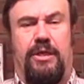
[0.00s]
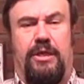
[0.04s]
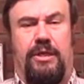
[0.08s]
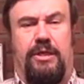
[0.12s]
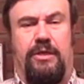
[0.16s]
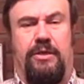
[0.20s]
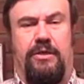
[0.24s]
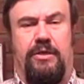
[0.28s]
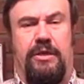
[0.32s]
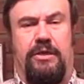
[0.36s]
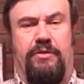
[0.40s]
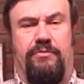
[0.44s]

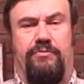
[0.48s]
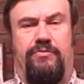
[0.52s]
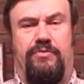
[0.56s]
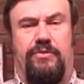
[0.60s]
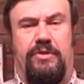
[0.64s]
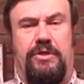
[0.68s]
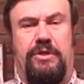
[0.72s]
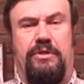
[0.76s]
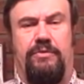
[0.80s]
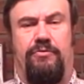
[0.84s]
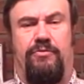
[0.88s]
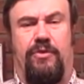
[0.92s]

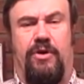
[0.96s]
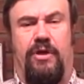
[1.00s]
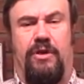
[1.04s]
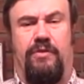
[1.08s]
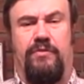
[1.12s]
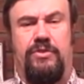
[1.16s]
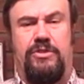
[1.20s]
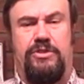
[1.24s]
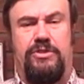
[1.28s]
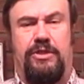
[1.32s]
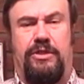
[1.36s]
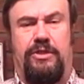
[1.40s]
If all of
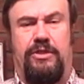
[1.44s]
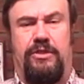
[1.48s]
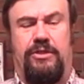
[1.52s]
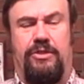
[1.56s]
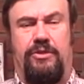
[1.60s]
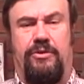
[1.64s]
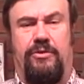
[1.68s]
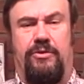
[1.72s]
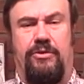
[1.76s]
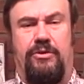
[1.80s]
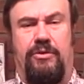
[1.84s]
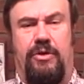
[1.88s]
a sudden
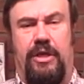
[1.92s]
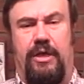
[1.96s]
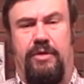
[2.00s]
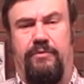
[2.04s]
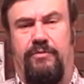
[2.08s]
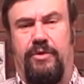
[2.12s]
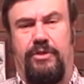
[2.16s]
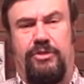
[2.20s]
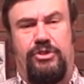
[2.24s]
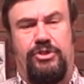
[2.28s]
you have a